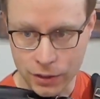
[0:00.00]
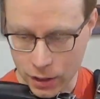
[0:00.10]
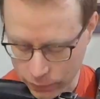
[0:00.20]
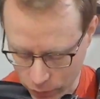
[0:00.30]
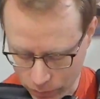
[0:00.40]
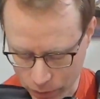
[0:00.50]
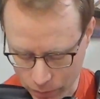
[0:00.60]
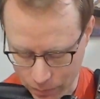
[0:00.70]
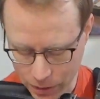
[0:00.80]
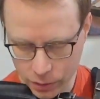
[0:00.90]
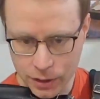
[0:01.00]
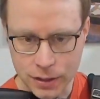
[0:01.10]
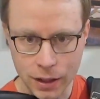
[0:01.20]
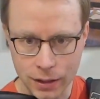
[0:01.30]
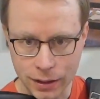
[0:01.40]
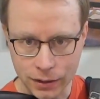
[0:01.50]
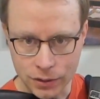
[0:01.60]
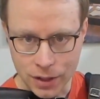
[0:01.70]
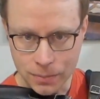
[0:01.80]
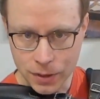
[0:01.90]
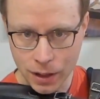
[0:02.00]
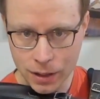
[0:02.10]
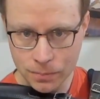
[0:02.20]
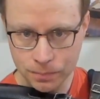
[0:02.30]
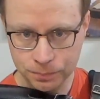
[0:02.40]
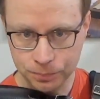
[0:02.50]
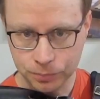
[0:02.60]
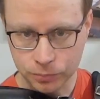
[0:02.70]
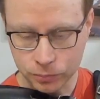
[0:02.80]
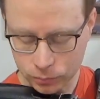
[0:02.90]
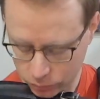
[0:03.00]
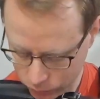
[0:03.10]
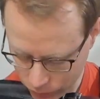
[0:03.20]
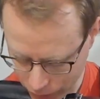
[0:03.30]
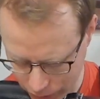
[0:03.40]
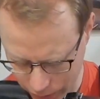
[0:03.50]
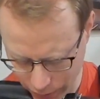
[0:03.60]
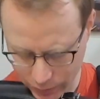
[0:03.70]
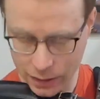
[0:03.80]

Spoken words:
check from the melody side at the same time is that